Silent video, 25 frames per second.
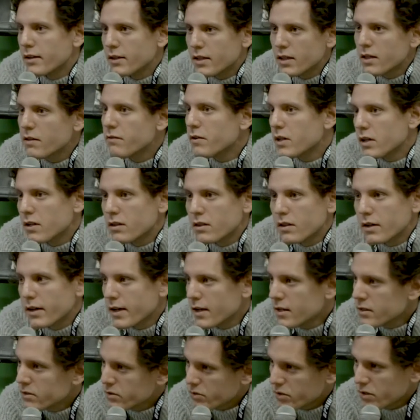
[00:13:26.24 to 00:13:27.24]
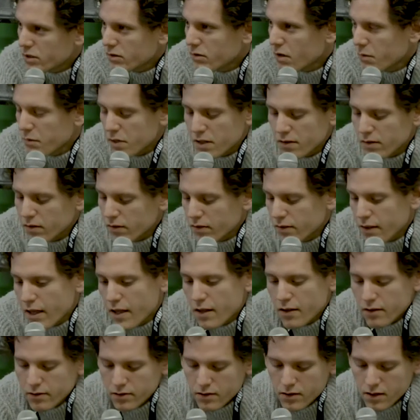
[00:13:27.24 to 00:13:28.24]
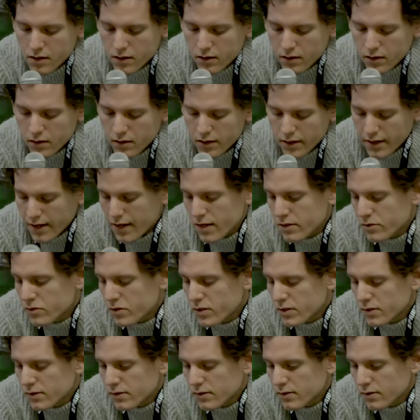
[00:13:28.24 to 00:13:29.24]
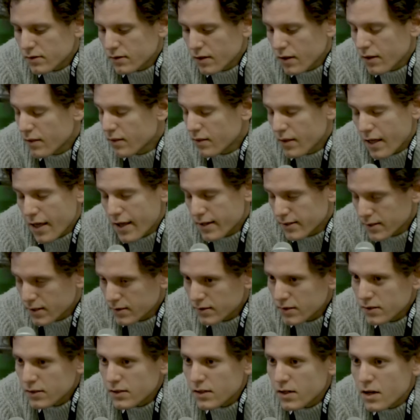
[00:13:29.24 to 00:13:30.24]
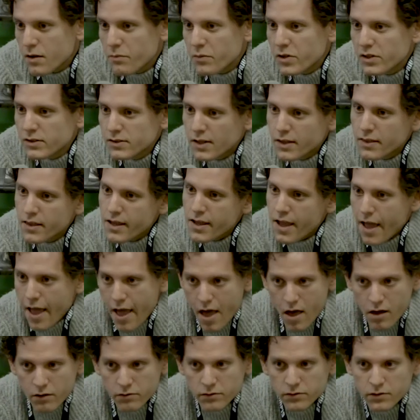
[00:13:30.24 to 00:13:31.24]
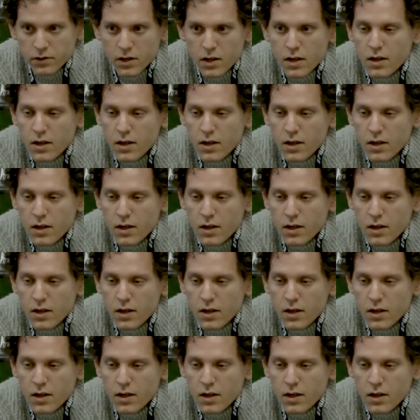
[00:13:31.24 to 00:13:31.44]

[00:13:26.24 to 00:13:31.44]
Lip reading: given in the country. I mean, the countries, the identity numbers that they have